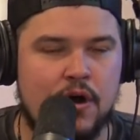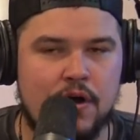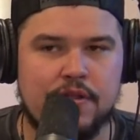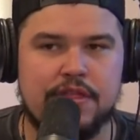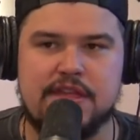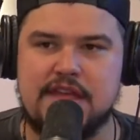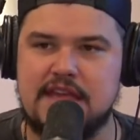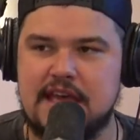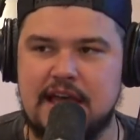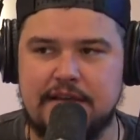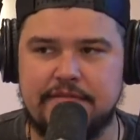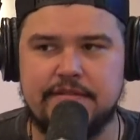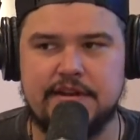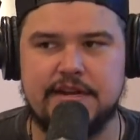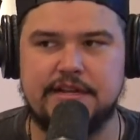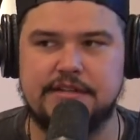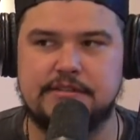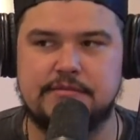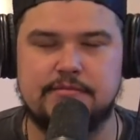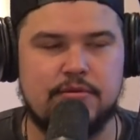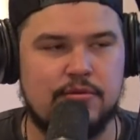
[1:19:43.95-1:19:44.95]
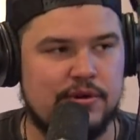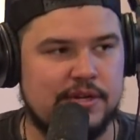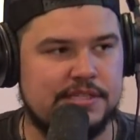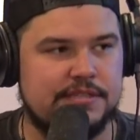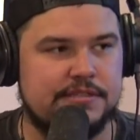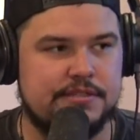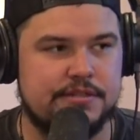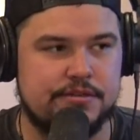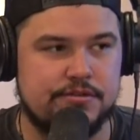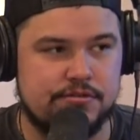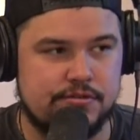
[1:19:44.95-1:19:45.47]
All the evidence
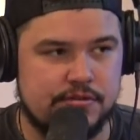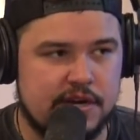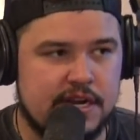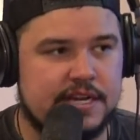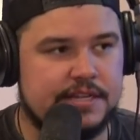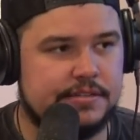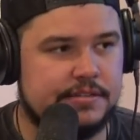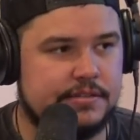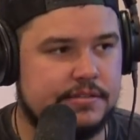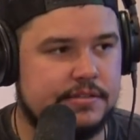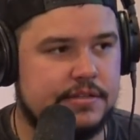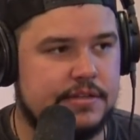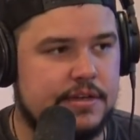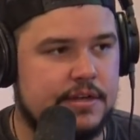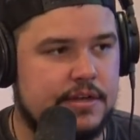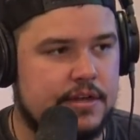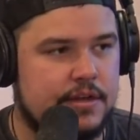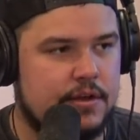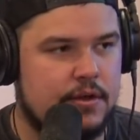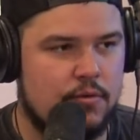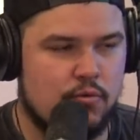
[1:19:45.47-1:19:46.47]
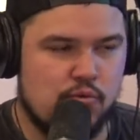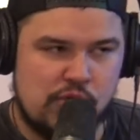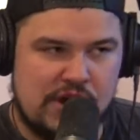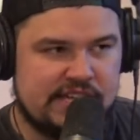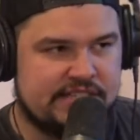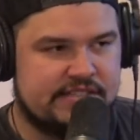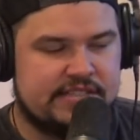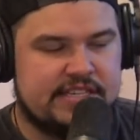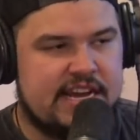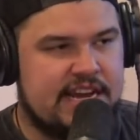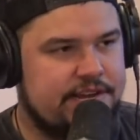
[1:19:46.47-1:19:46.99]
points to Chris,
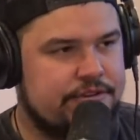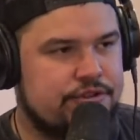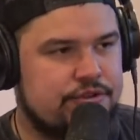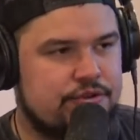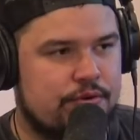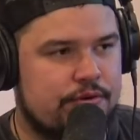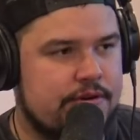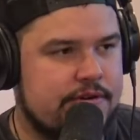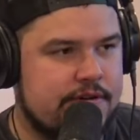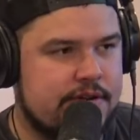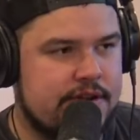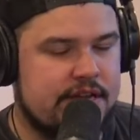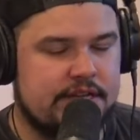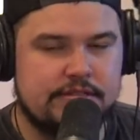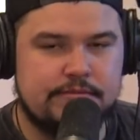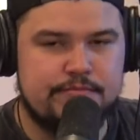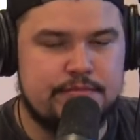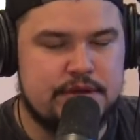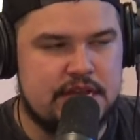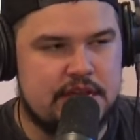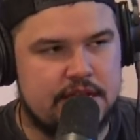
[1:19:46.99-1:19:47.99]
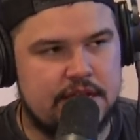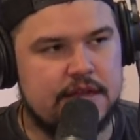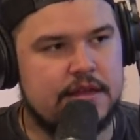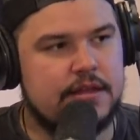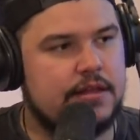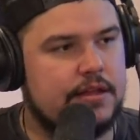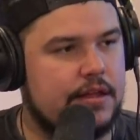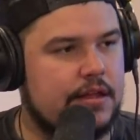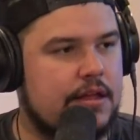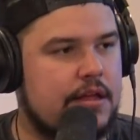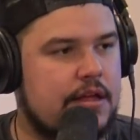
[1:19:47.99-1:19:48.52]
Westside Jordan, as
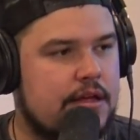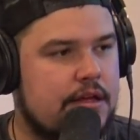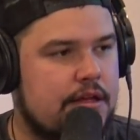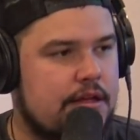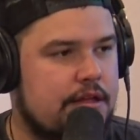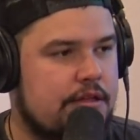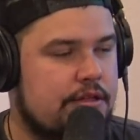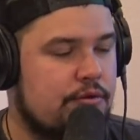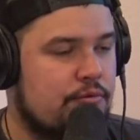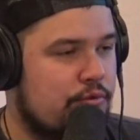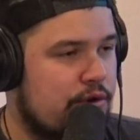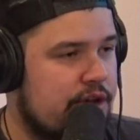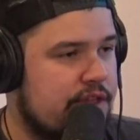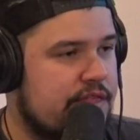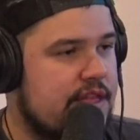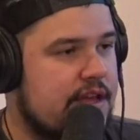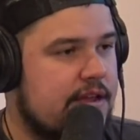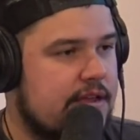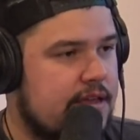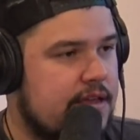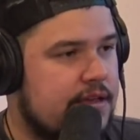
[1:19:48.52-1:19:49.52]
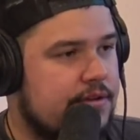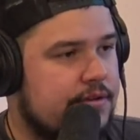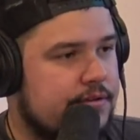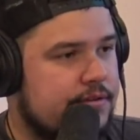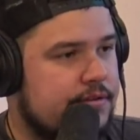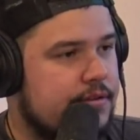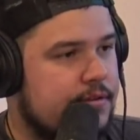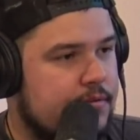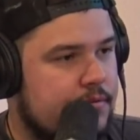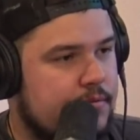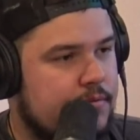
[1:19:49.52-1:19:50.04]
being the one that
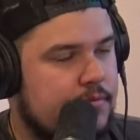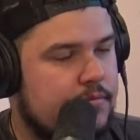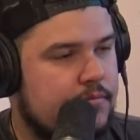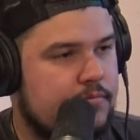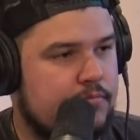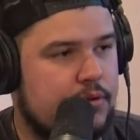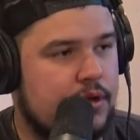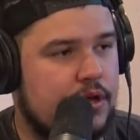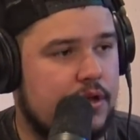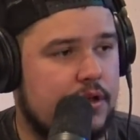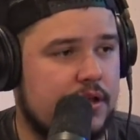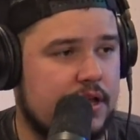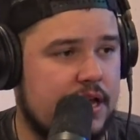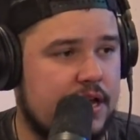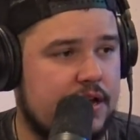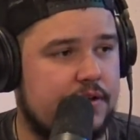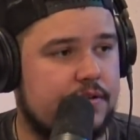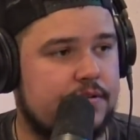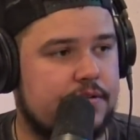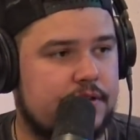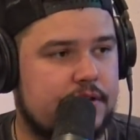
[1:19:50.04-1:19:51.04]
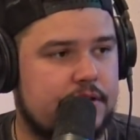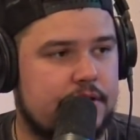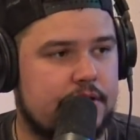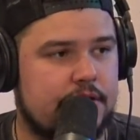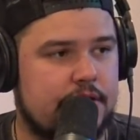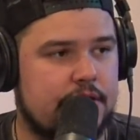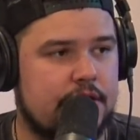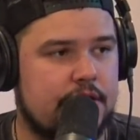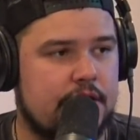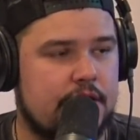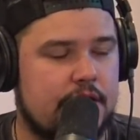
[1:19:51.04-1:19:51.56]
killed Paul Howell.
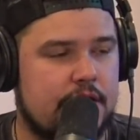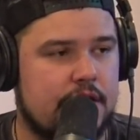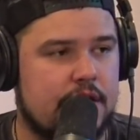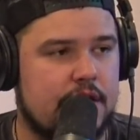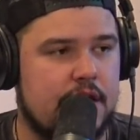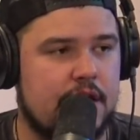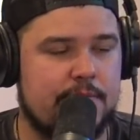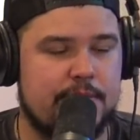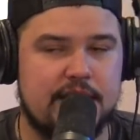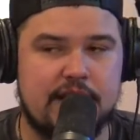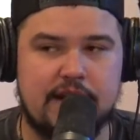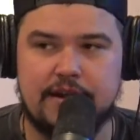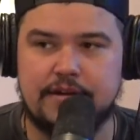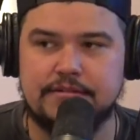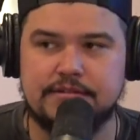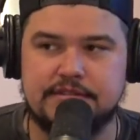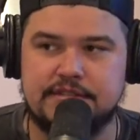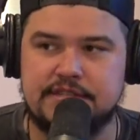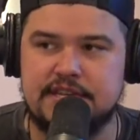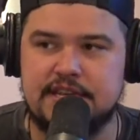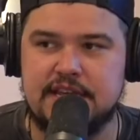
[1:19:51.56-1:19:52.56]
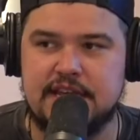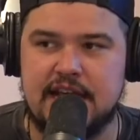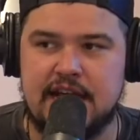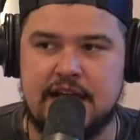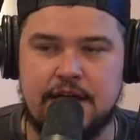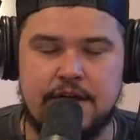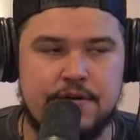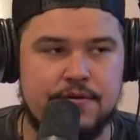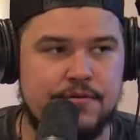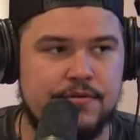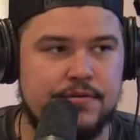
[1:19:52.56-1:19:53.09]
I mean, I don't see
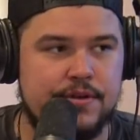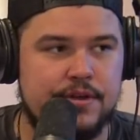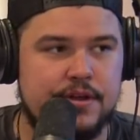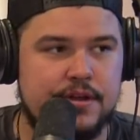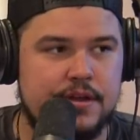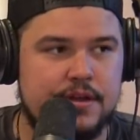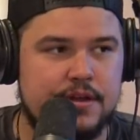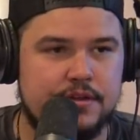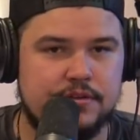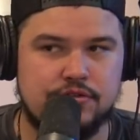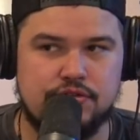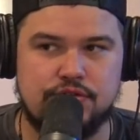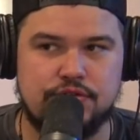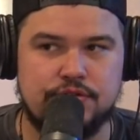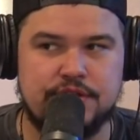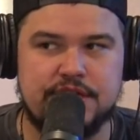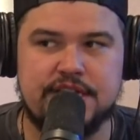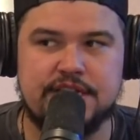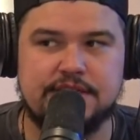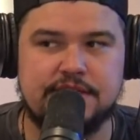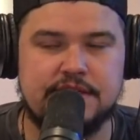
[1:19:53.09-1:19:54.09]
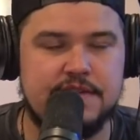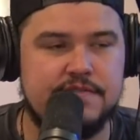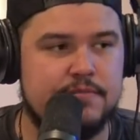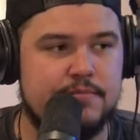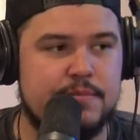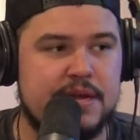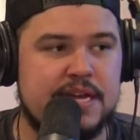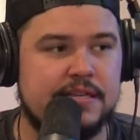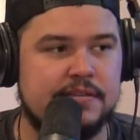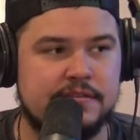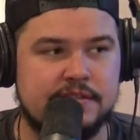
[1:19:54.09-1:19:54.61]
how Julius
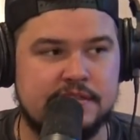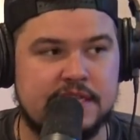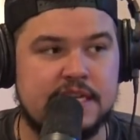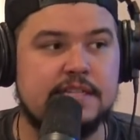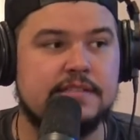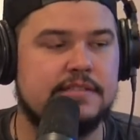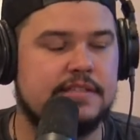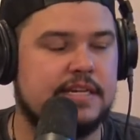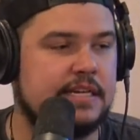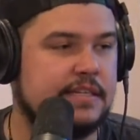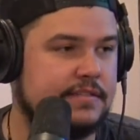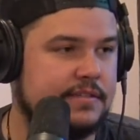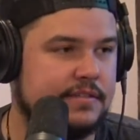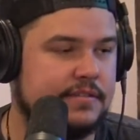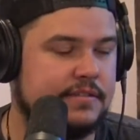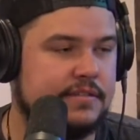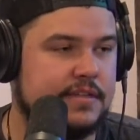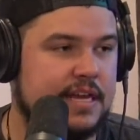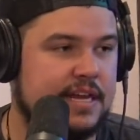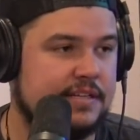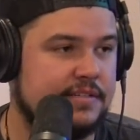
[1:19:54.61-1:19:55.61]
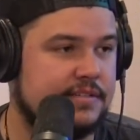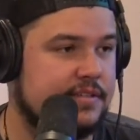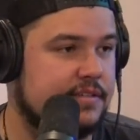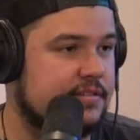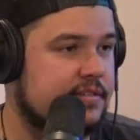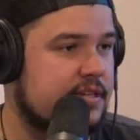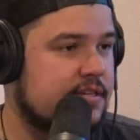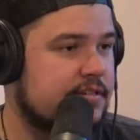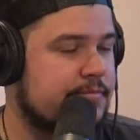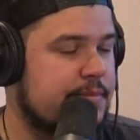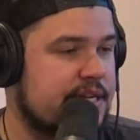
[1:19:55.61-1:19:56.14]
even makes sense as the
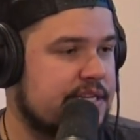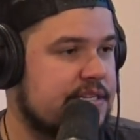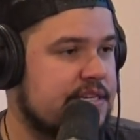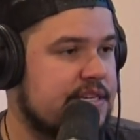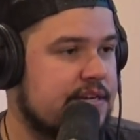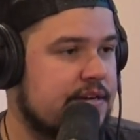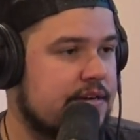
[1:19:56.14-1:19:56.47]
suspect